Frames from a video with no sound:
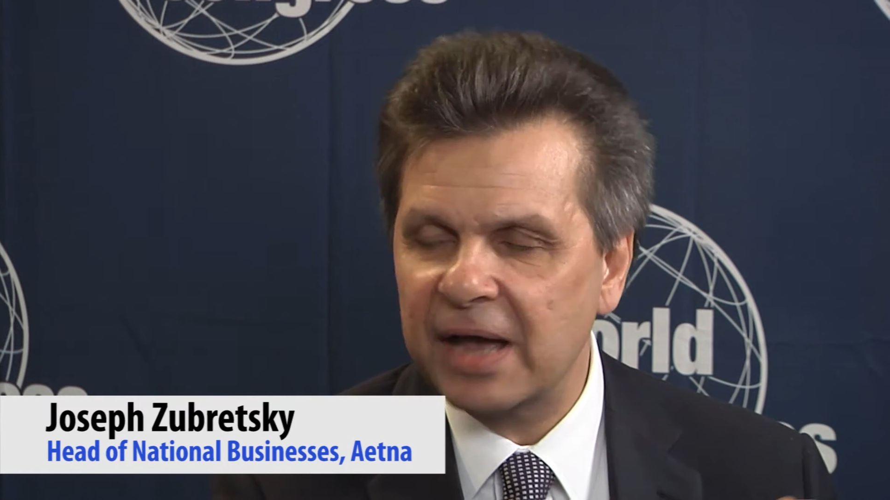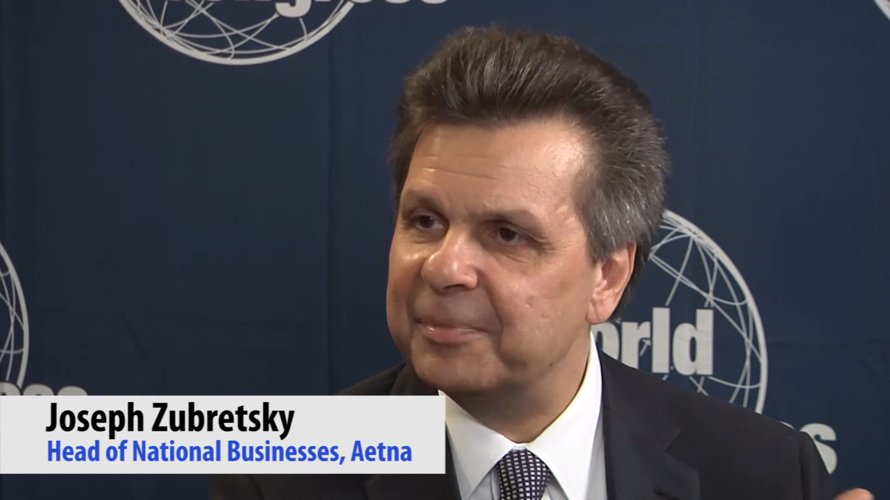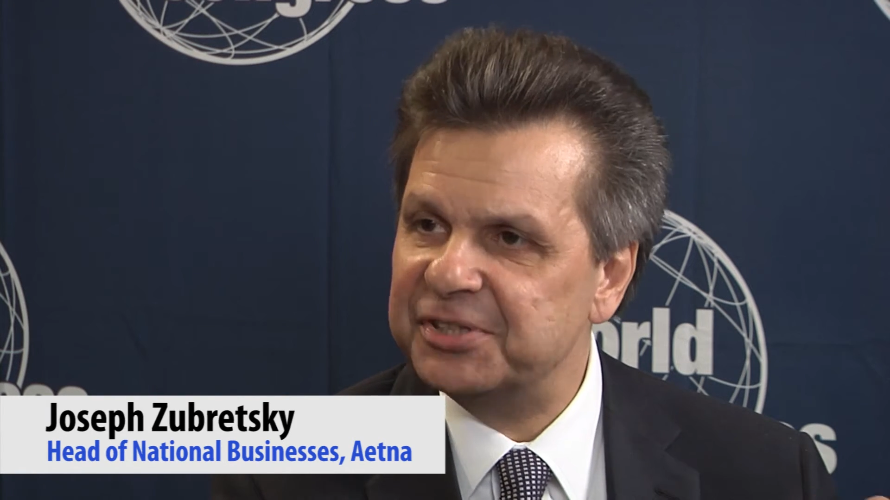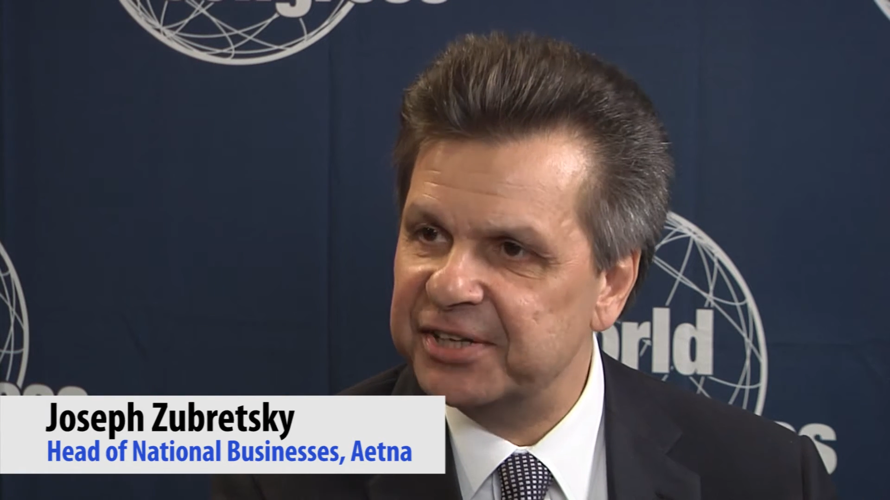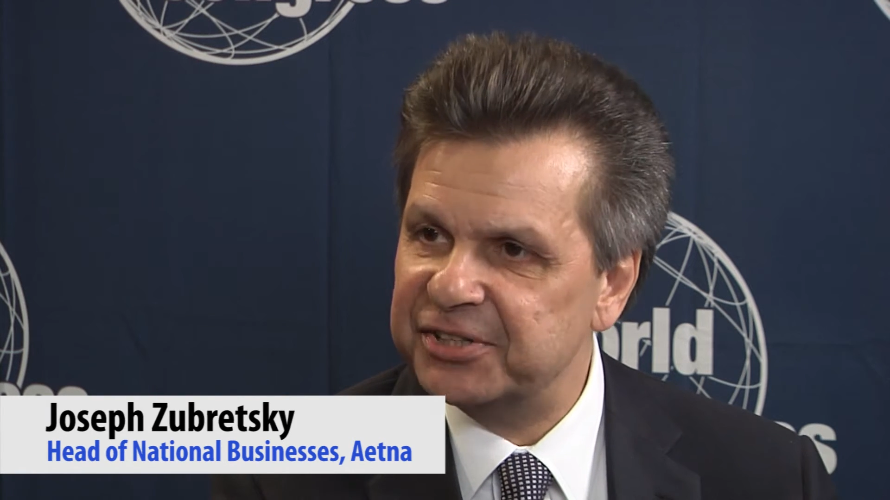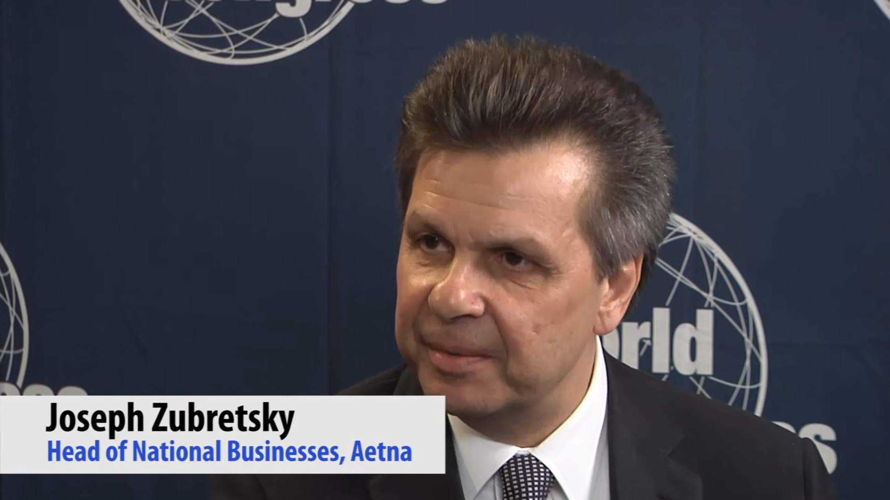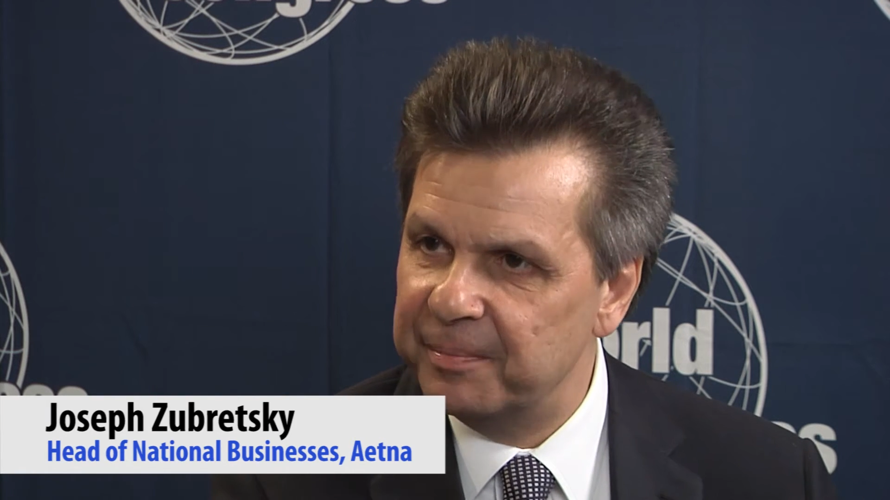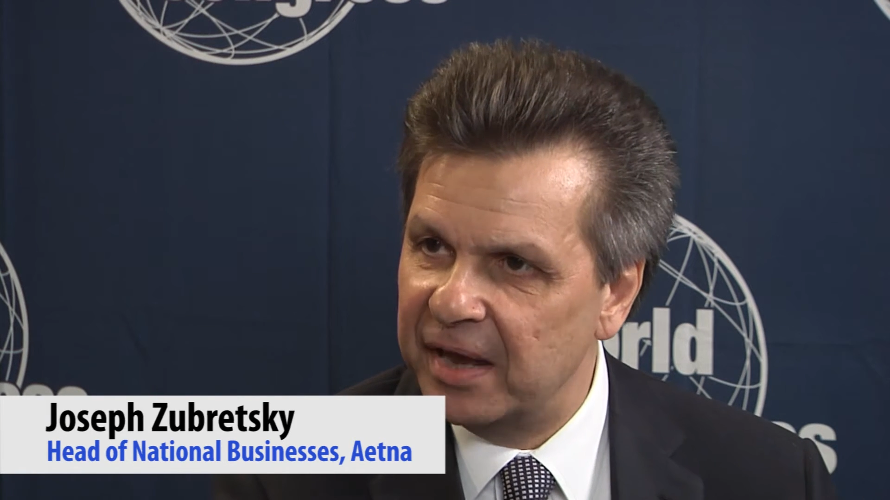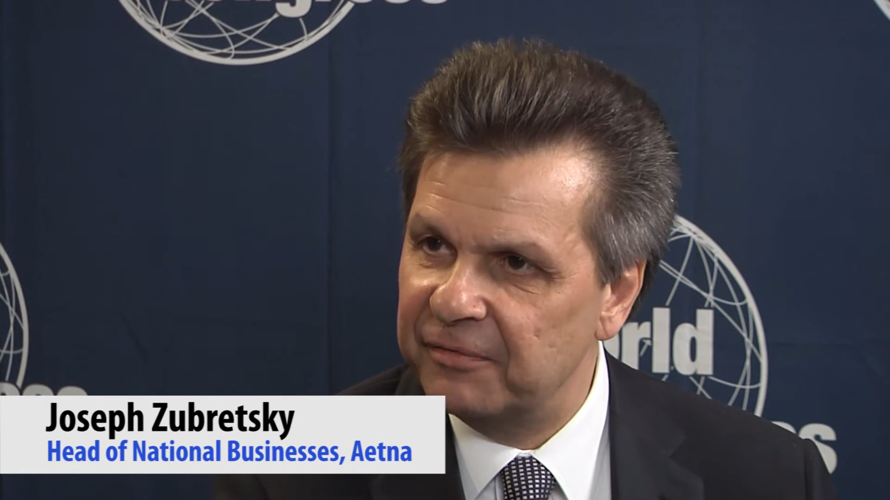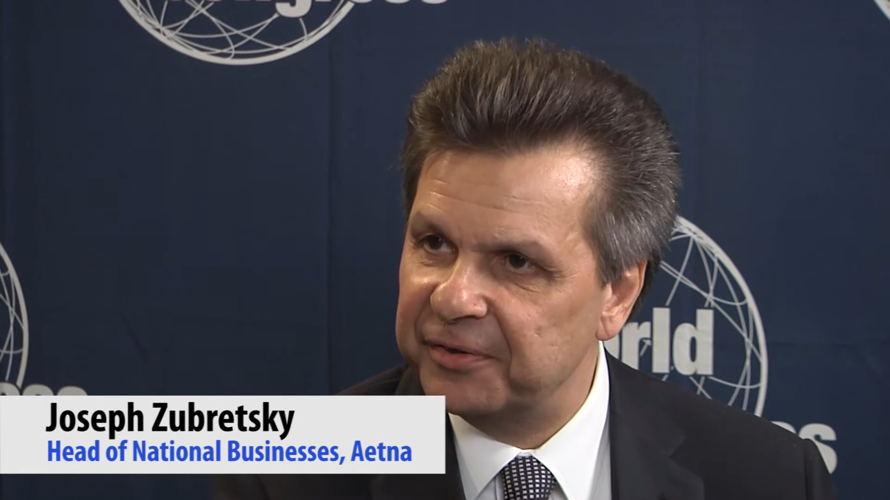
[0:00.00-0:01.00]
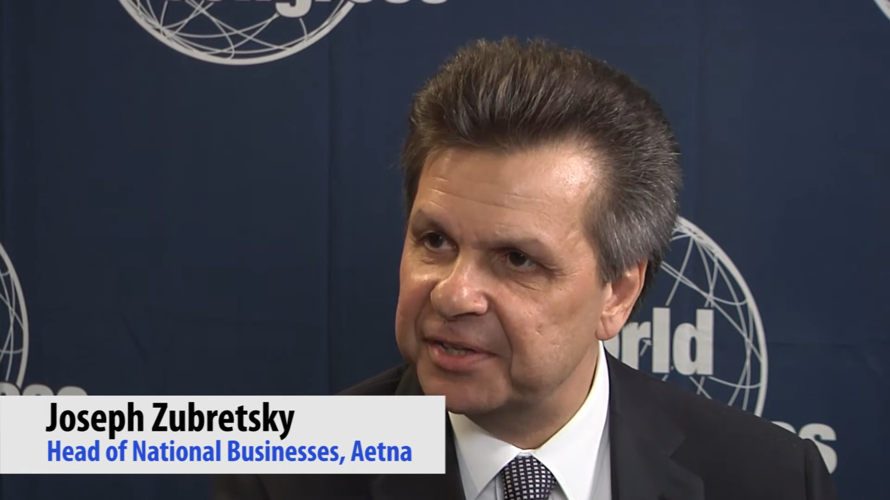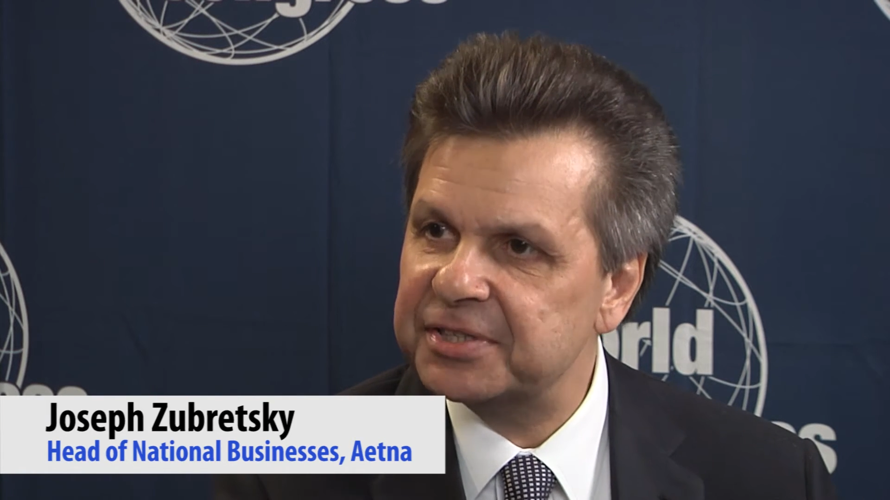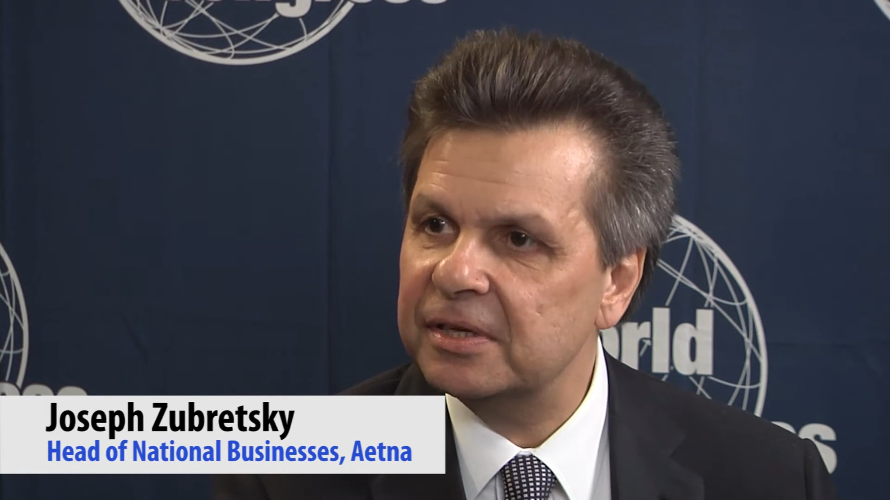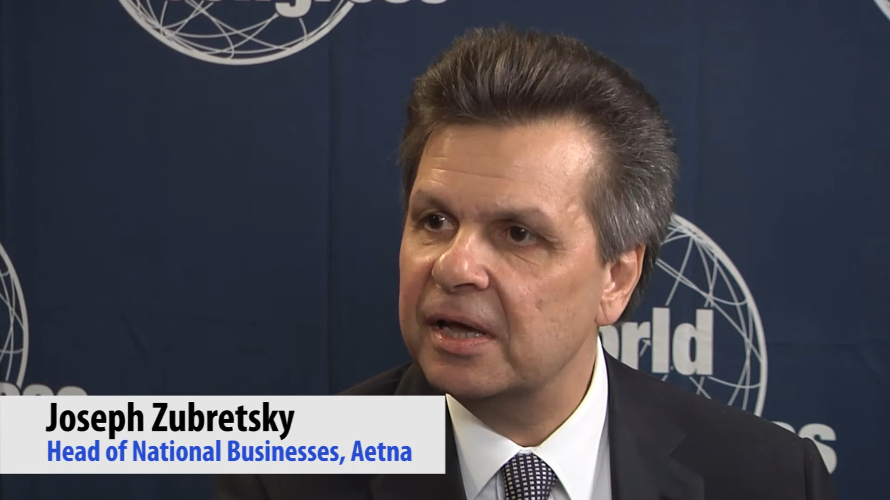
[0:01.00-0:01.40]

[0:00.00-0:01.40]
compensation and benefits